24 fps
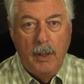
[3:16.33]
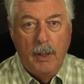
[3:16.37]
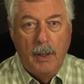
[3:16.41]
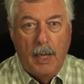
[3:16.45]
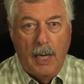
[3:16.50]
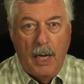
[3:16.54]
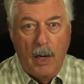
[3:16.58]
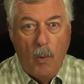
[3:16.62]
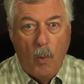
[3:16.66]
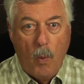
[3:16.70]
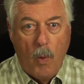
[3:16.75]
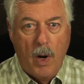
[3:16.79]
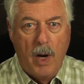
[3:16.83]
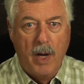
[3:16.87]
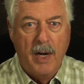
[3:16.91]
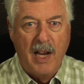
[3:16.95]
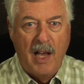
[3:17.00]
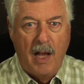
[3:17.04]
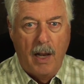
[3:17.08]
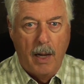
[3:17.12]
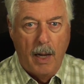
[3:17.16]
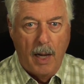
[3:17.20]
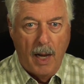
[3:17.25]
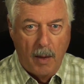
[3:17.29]
I want
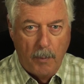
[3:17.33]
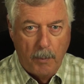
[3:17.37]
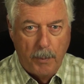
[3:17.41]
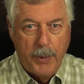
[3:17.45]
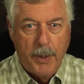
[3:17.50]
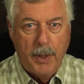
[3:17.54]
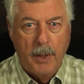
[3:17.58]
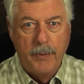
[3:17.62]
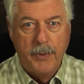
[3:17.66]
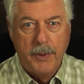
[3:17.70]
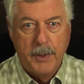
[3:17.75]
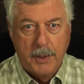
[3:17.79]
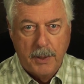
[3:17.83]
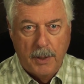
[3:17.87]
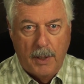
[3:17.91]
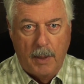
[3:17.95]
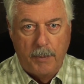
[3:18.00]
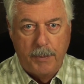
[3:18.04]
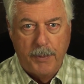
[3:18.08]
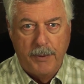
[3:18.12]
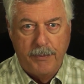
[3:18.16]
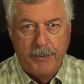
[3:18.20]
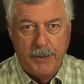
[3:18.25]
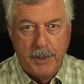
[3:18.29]
a lump on the
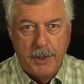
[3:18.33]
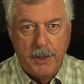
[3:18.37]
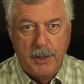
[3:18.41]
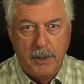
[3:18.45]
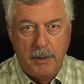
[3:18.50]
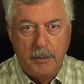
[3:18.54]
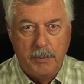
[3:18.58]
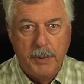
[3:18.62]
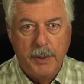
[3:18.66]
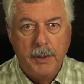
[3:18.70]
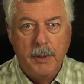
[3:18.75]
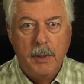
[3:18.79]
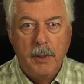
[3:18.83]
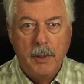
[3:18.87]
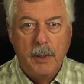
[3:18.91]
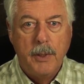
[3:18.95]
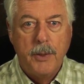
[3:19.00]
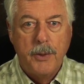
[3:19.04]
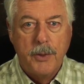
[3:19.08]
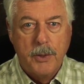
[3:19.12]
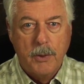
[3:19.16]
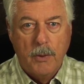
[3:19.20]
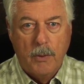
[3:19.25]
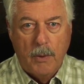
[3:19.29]
top of the tube,
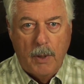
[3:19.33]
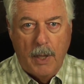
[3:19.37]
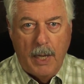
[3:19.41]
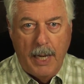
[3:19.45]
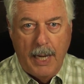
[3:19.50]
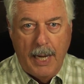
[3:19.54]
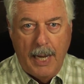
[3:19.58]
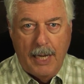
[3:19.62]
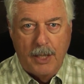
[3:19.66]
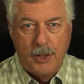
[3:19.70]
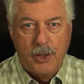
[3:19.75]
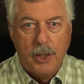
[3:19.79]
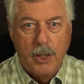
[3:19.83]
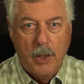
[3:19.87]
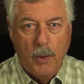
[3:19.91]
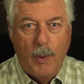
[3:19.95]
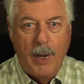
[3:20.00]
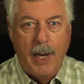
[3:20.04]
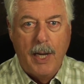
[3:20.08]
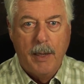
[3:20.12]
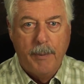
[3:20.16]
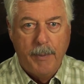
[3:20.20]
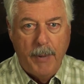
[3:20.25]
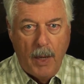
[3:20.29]
so I actually go
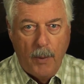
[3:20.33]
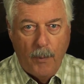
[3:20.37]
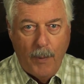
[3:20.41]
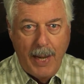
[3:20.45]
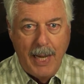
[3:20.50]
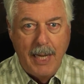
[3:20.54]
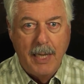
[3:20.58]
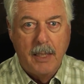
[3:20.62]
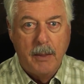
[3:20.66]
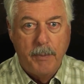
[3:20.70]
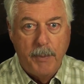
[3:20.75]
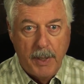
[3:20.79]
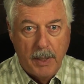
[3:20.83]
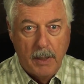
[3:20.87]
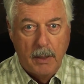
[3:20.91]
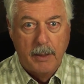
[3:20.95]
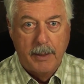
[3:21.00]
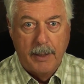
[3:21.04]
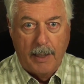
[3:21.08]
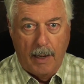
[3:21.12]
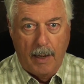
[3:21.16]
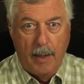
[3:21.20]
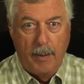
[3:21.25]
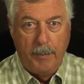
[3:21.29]
out of my way to
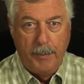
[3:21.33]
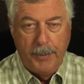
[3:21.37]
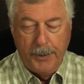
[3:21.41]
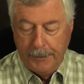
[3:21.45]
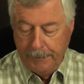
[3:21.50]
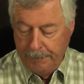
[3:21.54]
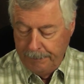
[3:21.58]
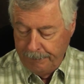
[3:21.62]
build a lump.